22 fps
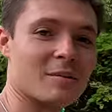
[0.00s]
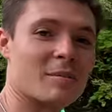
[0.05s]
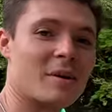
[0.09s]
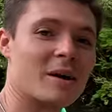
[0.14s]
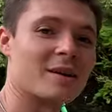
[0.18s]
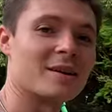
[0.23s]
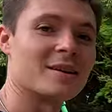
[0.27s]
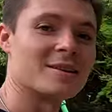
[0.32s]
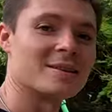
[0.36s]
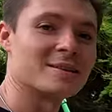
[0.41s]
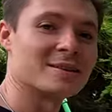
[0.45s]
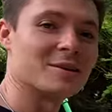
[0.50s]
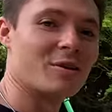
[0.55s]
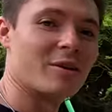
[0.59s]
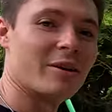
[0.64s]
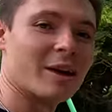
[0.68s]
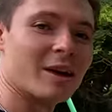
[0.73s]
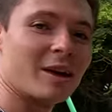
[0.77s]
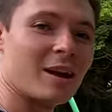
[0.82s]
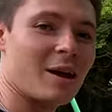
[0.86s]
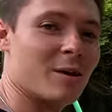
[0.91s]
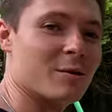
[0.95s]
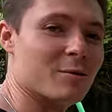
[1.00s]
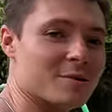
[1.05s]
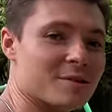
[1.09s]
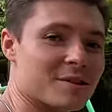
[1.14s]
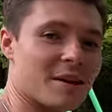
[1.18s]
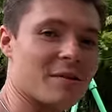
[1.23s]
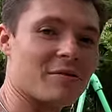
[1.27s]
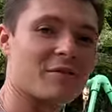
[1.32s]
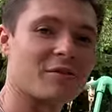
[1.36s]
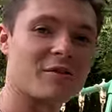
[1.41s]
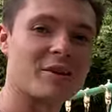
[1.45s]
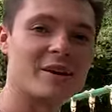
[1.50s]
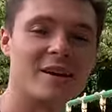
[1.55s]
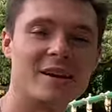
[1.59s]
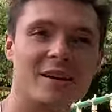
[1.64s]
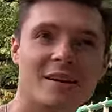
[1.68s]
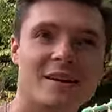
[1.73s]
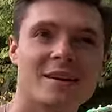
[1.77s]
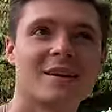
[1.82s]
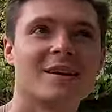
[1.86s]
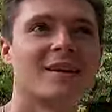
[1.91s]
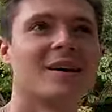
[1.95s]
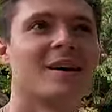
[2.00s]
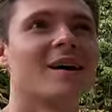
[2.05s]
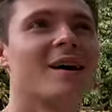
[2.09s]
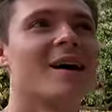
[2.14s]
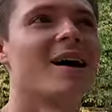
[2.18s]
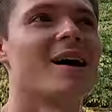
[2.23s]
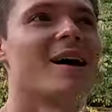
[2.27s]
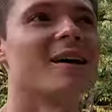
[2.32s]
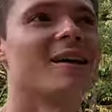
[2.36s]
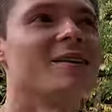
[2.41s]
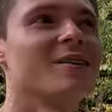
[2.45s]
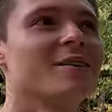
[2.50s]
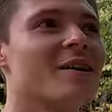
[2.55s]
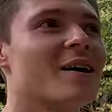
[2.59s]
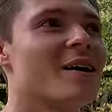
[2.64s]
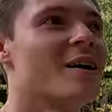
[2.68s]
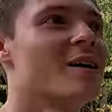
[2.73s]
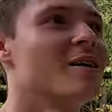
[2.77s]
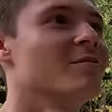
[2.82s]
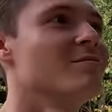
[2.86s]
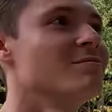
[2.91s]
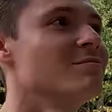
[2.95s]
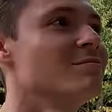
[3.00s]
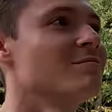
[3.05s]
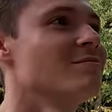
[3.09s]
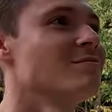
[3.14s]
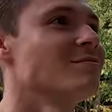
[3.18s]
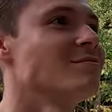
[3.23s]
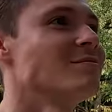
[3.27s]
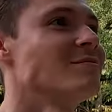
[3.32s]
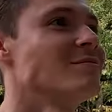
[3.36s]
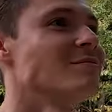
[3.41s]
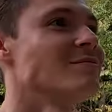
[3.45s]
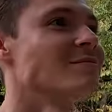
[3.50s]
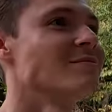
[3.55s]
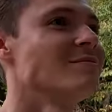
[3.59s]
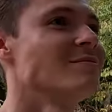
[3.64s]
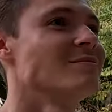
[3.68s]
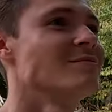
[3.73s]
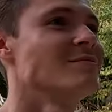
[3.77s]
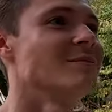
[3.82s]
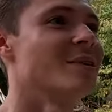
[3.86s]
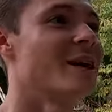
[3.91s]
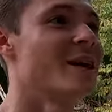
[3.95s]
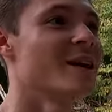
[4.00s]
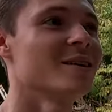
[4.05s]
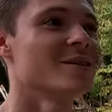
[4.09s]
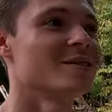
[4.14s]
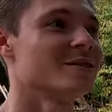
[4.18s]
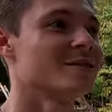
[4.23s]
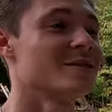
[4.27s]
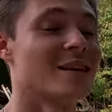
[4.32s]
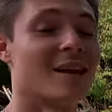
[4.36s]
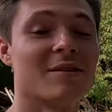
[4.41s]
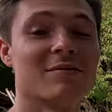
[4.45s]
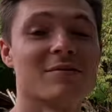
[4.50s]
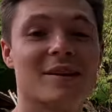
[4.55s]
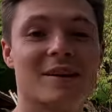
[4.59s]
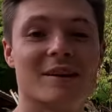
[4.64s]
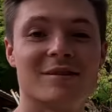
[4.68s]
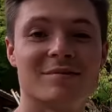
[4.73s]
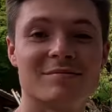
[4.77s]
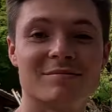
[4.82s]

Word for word: the monkeys are not enclosed, they're free. And um, yeah, just loved it.